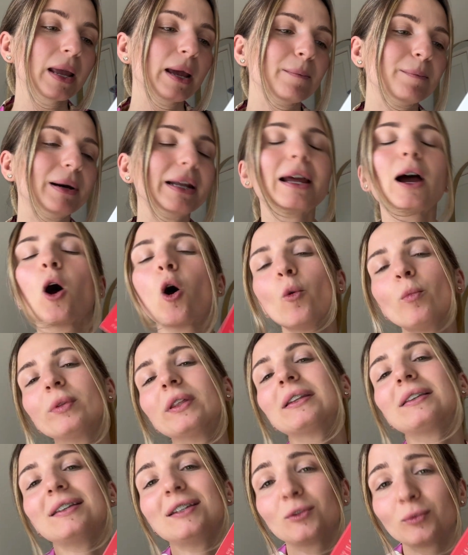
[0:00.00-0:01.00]
But I hope
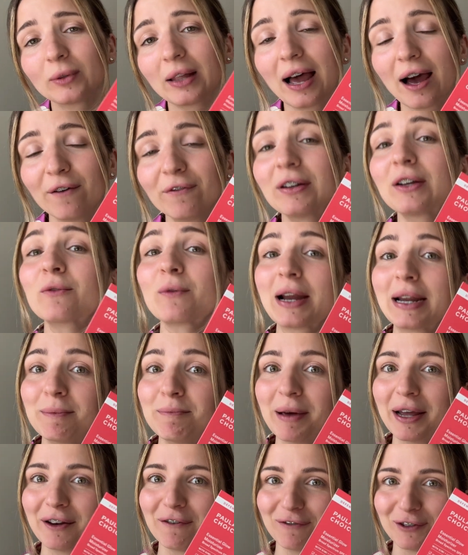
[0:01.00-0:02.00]
that it will have a great
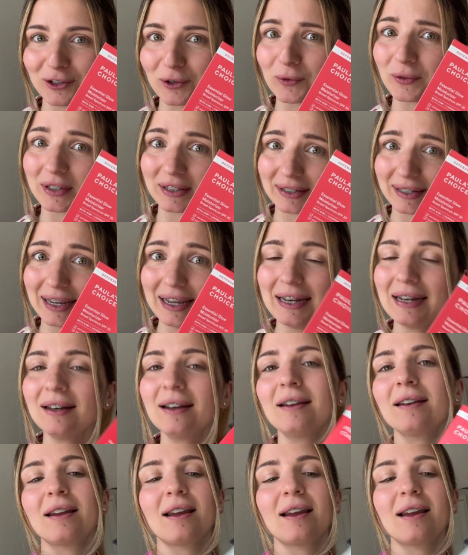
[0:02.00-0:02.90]
benefit on the skin.